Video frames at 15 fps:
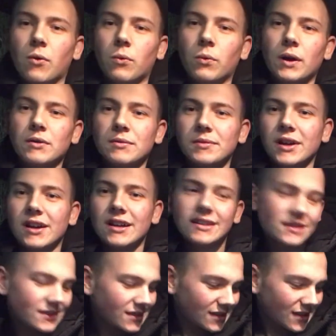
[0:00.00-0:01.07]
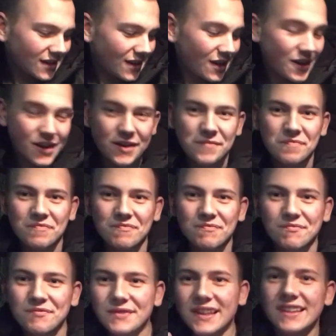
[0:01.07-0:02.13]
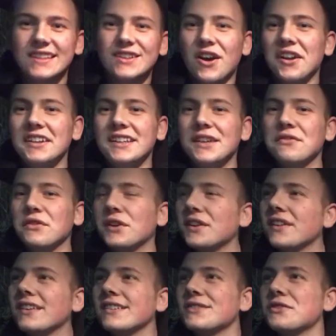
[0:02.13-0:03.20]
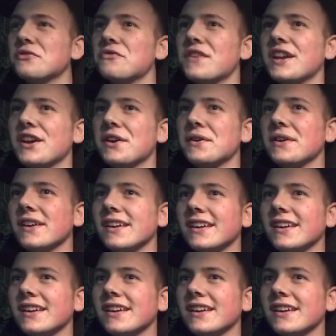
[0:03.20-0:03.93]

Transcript: Welcome guys. This is kind of different sort of video.